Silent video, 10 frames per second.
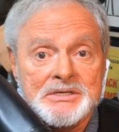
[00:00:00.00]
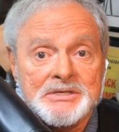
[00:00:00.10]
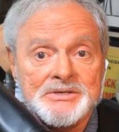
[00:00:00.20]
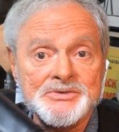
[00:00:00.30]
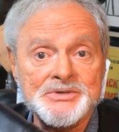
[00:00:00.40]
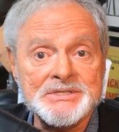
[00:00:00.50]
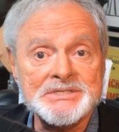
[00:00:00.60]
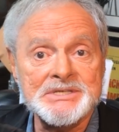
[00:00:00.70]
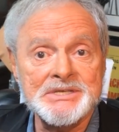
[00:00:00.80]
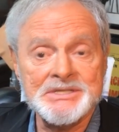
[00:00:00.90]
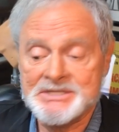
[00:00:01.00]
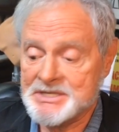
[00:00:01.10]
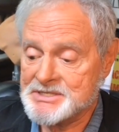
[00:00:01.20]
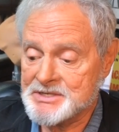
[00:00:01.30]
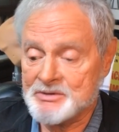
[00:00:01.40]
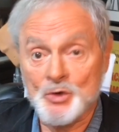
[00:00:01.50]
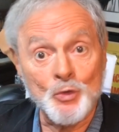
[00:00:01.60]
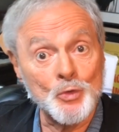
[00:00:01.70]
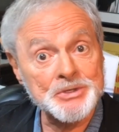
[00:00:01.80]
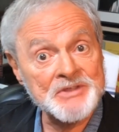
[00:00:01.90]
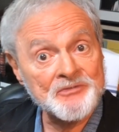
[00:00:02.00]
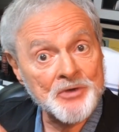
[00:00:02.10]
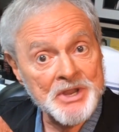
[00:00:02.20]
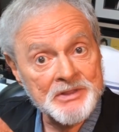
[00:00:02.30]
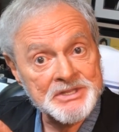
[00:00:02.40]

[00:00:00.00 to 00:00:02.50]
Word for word: And you can see this is cruelty-free.